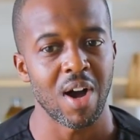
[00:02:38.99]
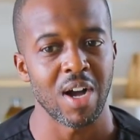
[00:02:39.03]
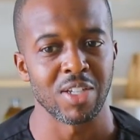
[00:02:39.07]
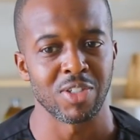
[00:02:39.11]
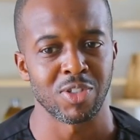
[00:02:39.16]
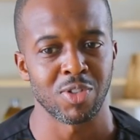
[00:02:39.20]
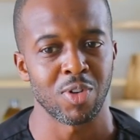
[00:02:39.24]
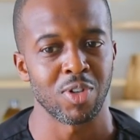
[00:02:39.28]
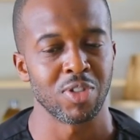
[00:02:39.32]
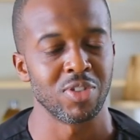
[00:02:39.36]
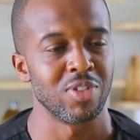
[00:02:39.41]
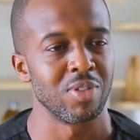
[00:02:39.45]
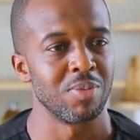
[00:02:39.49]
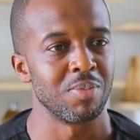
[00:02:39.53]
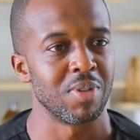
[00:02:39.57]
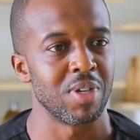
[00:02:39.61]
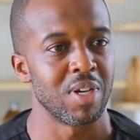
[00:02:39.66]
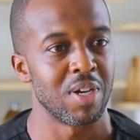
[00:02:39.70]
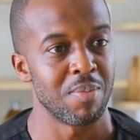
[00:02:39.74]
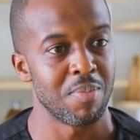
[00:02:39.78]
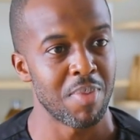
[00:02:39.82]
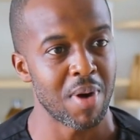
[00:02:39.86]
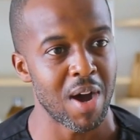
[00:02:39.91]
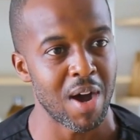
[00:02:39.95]
I saw some
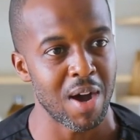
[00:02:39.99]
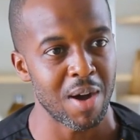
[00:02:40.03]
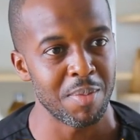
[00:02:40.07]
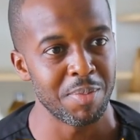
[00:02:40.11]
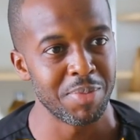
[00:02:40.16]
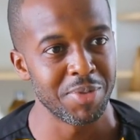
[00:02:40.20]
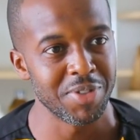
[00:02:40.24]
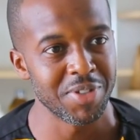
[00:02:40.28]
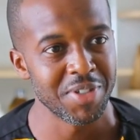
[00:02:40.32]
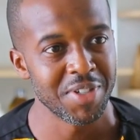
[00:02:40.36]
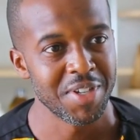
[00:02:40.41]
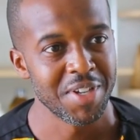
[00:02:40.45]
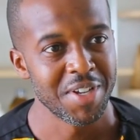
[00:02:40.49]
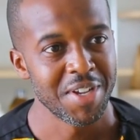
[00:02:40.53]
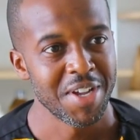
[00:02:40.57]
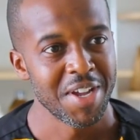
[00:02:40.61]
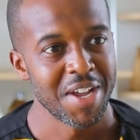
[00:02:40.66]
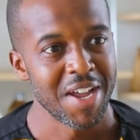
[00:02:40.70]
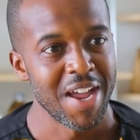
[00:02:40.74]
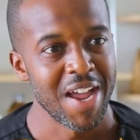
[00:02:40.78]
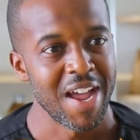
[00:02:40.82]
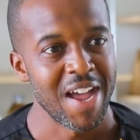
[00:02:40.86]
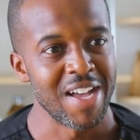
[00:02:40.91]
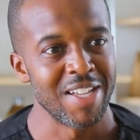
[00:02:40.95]
kebabs.
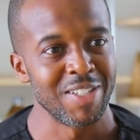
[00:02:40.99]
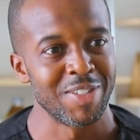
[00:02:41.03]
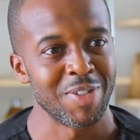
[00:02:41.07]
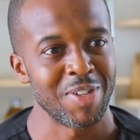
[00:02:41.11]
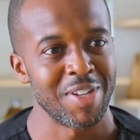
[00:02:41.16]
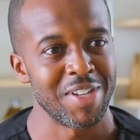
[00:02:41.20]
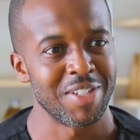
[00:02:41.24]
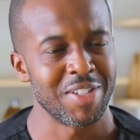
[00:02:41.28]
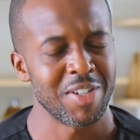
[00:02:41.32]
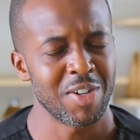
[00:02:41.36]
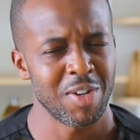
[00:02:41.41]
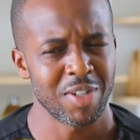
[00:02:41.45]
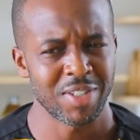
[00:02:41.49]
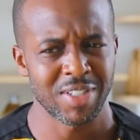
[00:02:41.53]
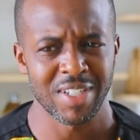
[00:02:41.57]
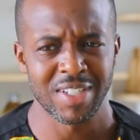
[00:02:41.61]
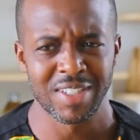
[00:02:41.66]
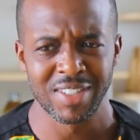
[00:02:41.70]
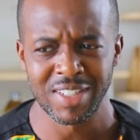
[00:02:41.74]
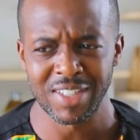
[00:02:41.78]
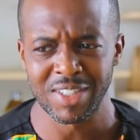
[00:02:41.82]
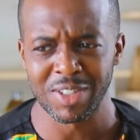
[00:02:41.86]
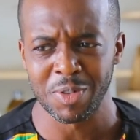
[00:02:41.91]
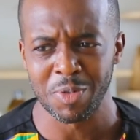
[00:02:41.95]
And so I said, I said,
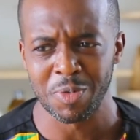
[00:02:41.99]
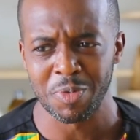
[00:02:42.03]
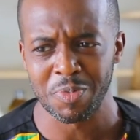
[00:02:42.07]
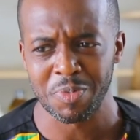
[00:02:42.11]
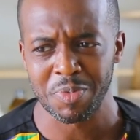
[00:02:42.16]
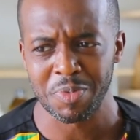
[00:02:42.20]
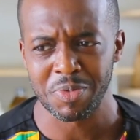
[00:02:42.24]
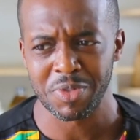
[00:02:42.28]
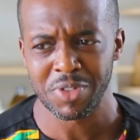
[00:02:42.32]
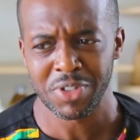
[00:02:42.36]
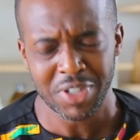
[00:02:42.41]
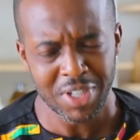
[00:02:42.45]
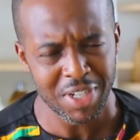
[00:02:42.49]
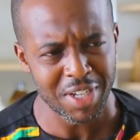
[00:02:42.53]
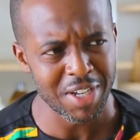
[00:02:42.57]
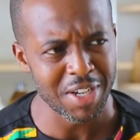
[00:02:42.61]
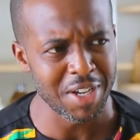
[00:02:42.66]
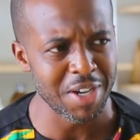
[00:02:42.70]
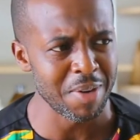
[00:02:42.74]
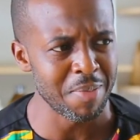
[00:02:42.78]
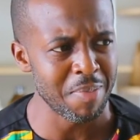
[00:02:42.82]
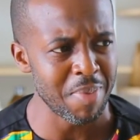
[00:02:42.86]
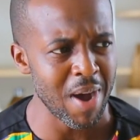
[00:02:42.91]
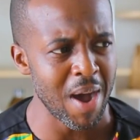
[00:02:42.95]
is this a
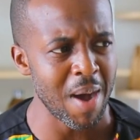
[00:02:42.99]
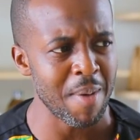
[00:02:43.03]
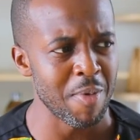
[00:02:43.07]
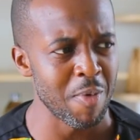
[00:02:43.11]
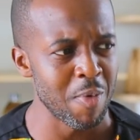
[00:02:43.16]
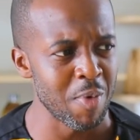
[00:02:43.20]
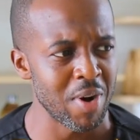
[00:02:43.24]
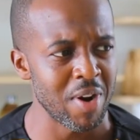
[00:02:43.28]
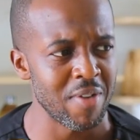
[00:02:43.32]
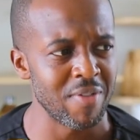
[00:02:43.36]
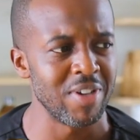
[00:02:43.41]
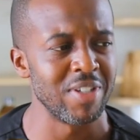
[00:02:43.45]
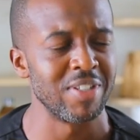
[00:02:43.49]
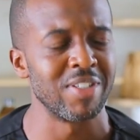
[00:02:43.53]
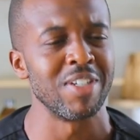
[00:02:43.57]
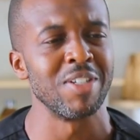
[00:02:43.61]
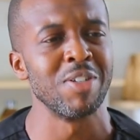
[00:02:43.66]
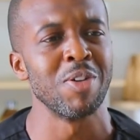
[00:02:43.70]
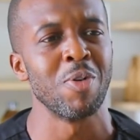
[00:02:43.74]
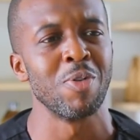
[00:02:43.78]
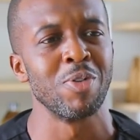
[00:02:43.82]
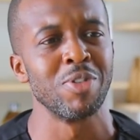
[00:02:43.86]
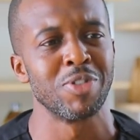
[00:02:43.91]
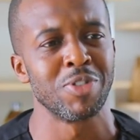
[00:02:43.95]
chicken kebab or whatever? They said,
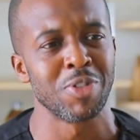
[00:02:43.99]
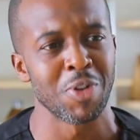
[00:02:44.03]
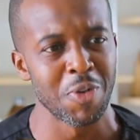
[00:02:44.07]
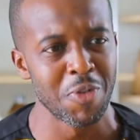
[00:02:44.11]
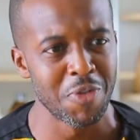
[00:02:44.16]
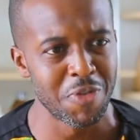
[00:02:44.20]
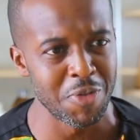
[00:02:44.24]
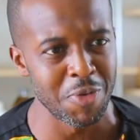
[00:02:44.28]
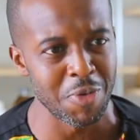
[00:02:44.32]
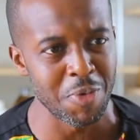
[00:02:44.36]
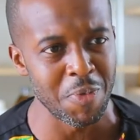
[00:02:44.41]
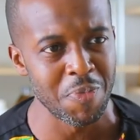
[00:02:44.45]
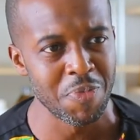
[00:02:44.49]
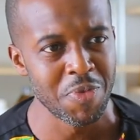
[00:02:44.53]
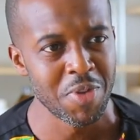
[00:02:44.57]
no, it's tofu.